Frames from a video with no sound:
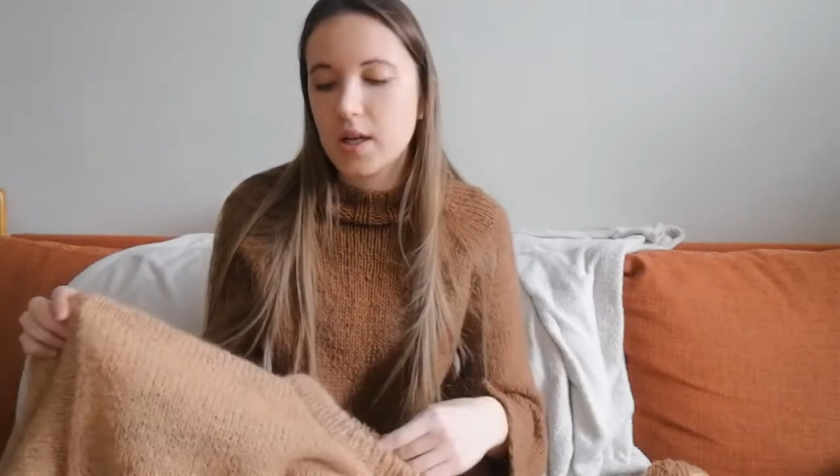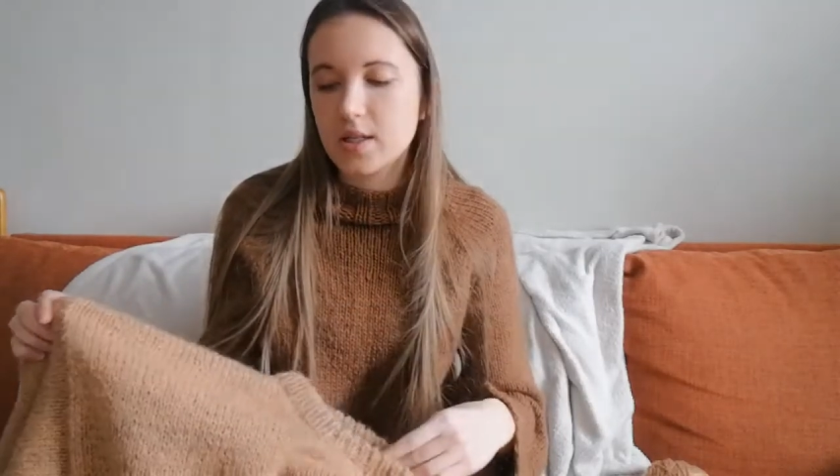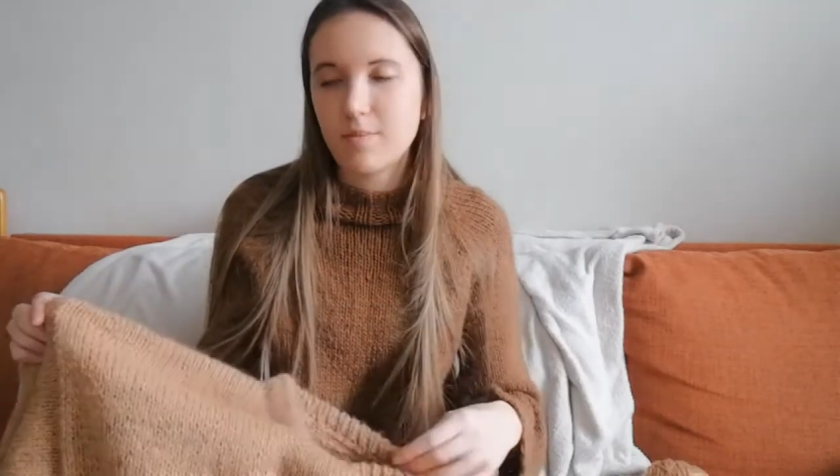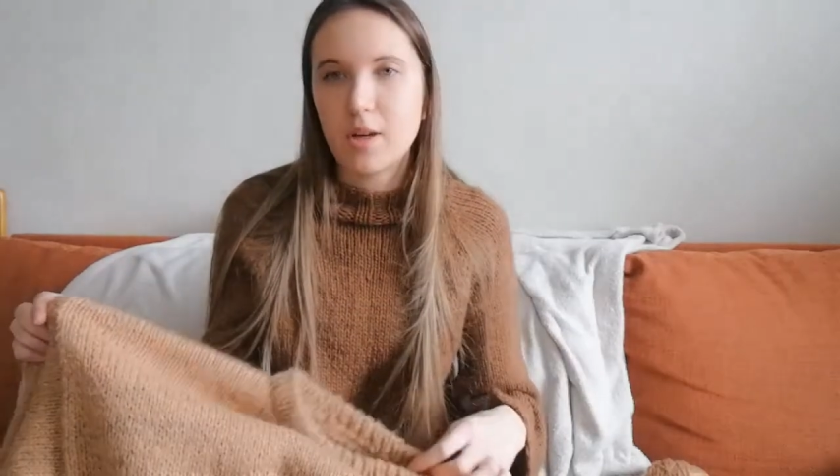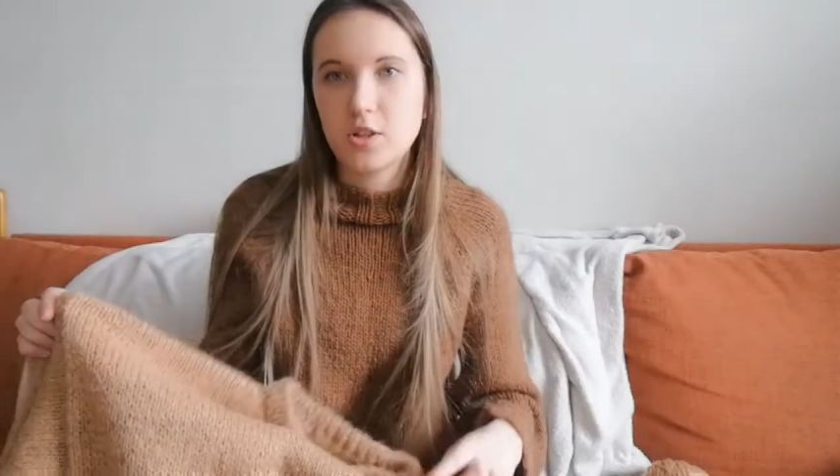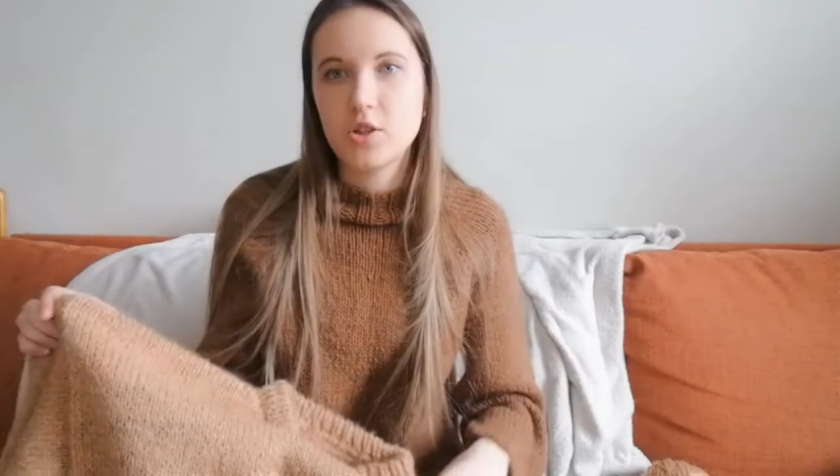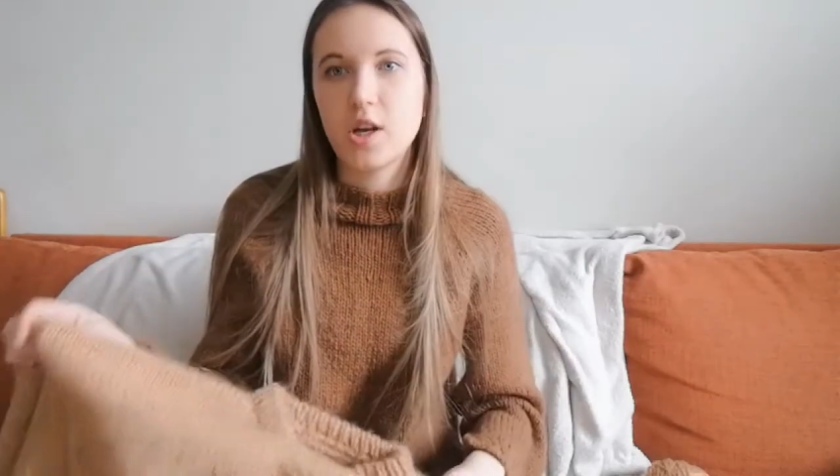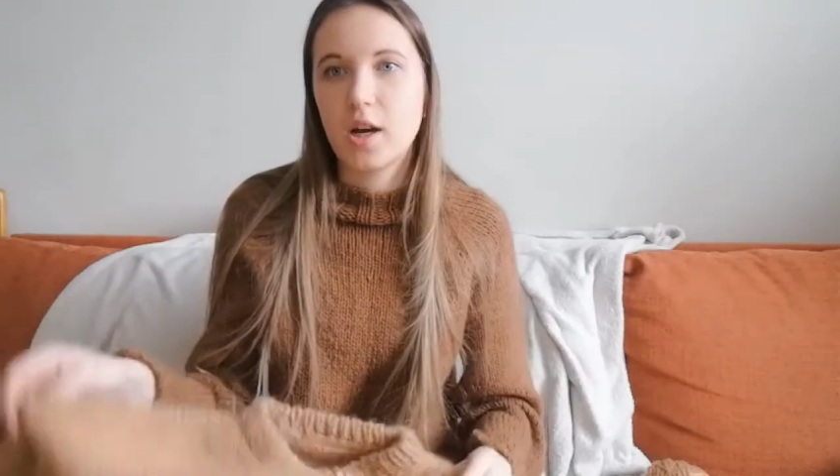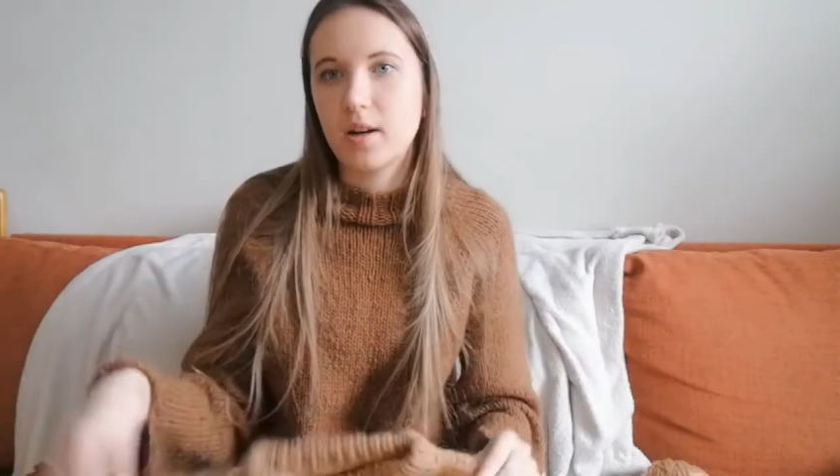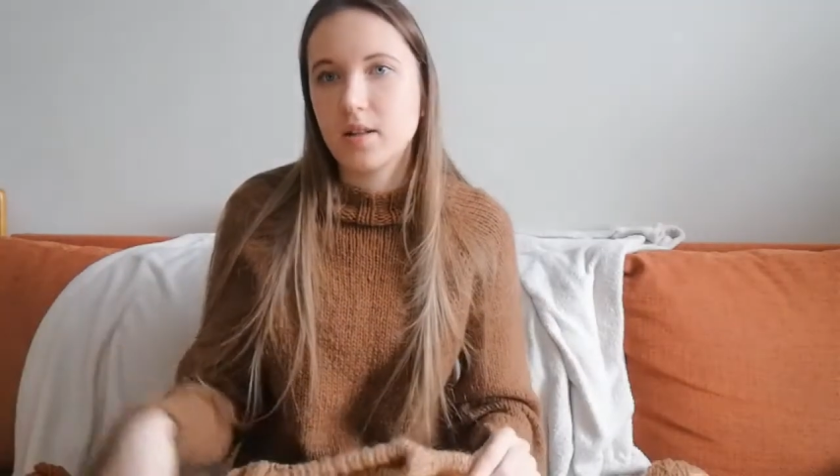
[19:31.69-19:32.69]
as much
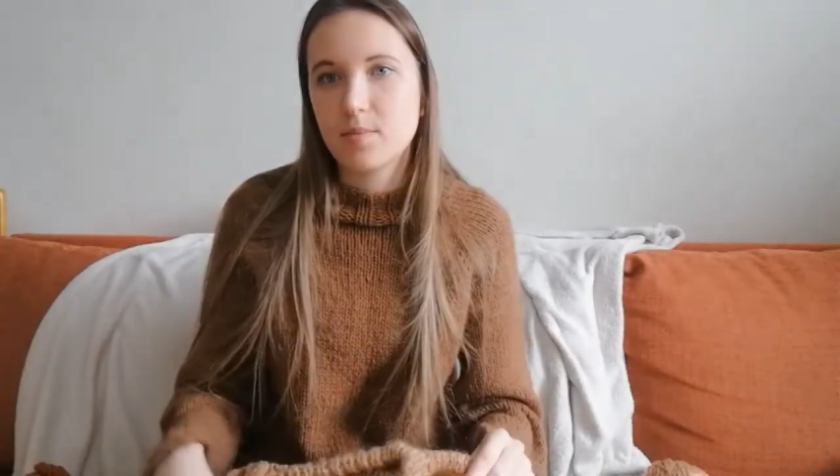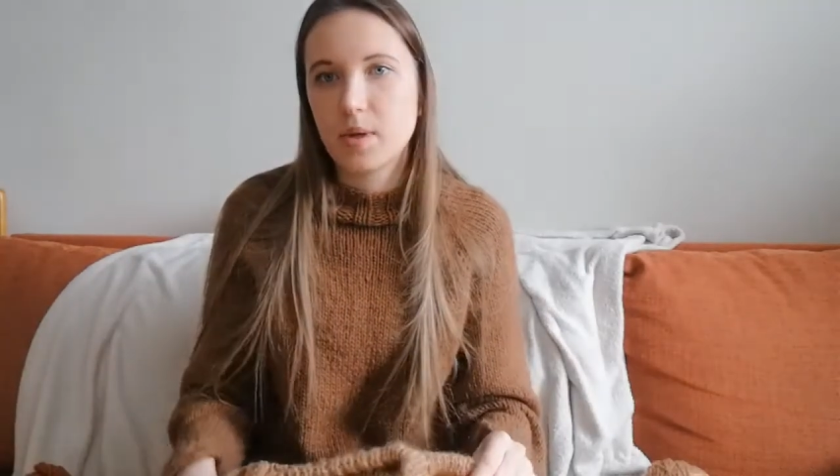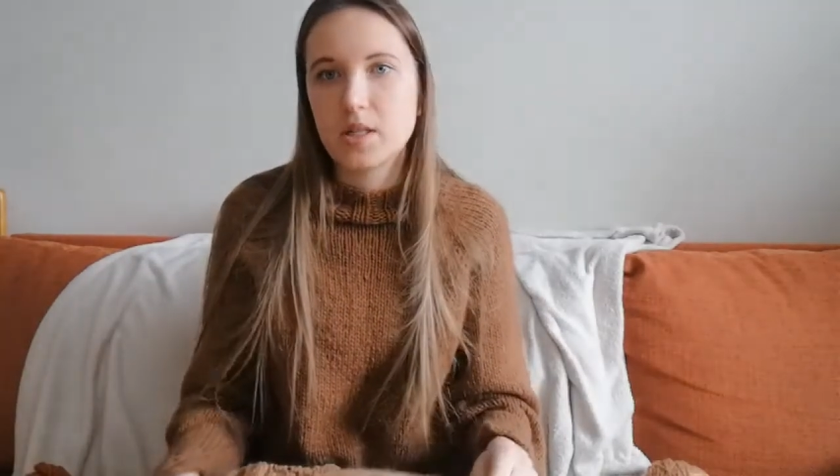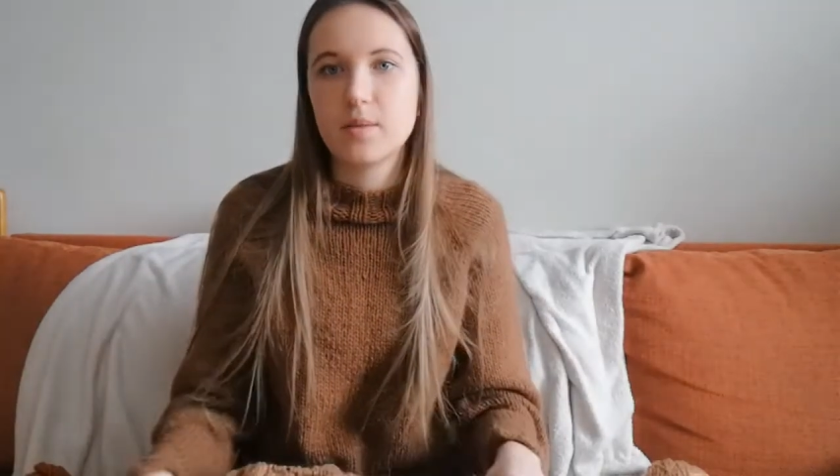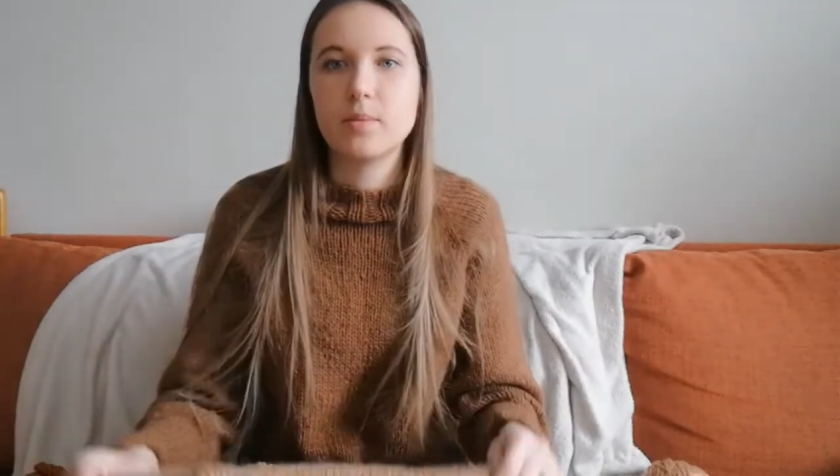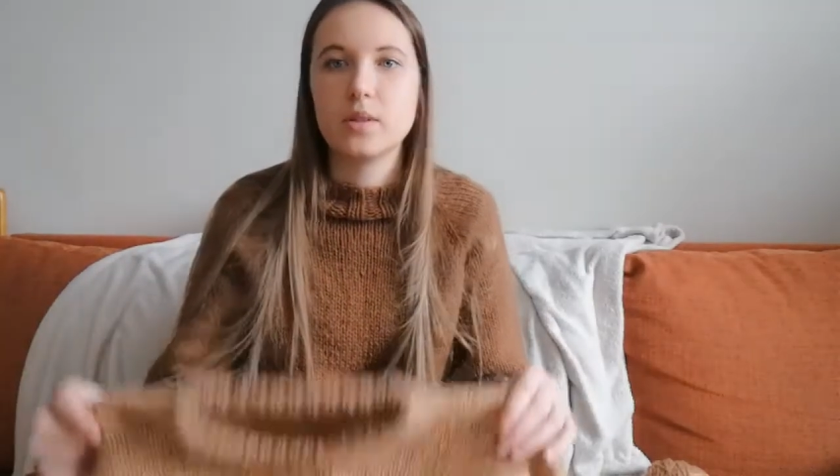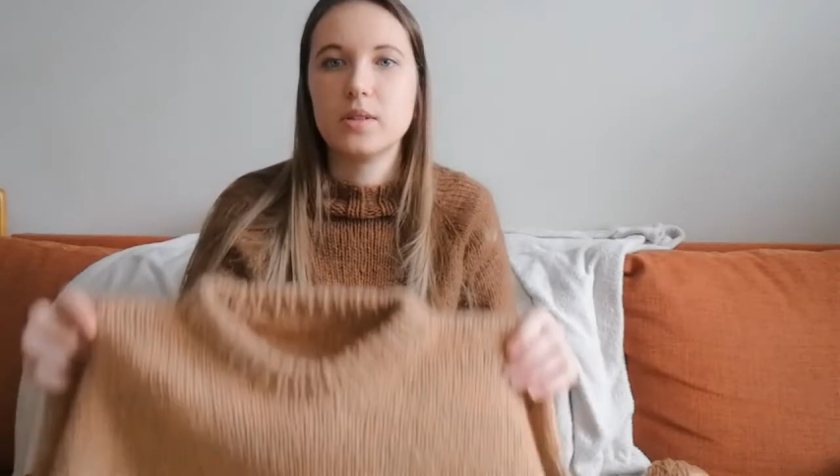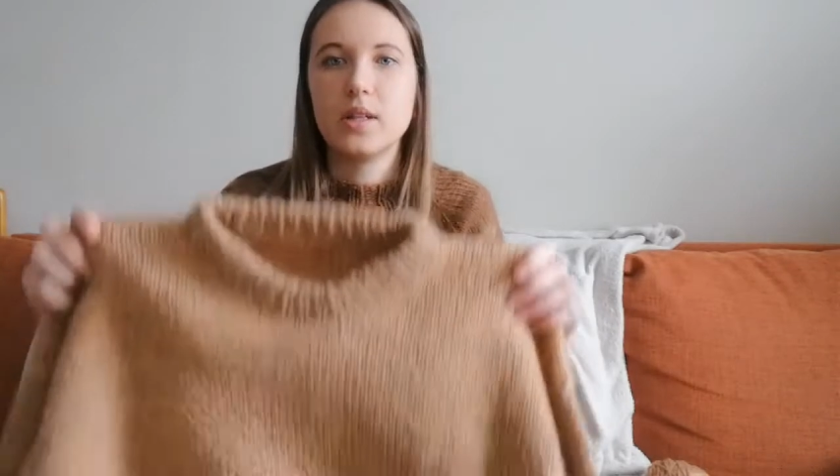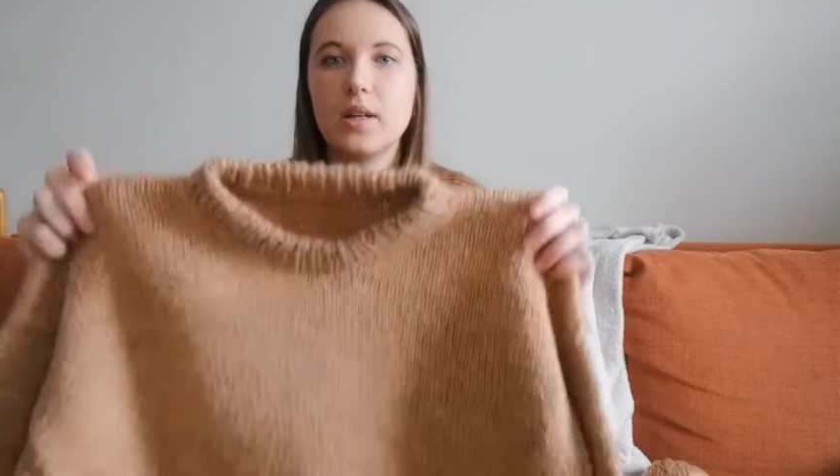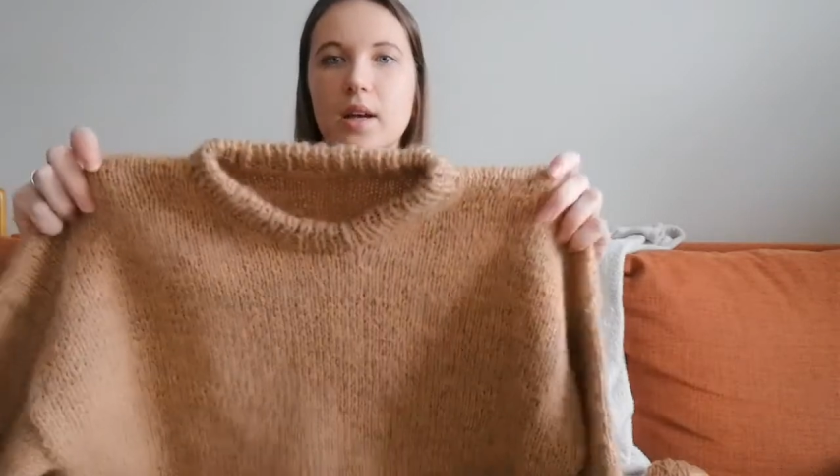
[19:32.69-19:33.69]
yarn as possible,
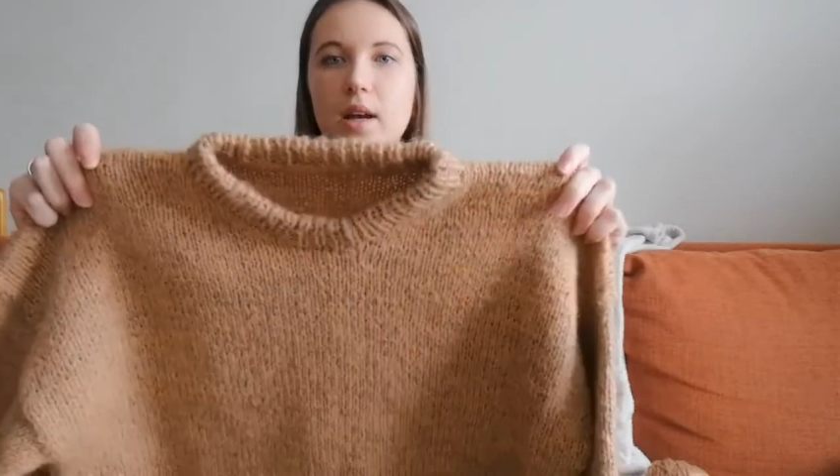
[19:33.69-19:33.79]
then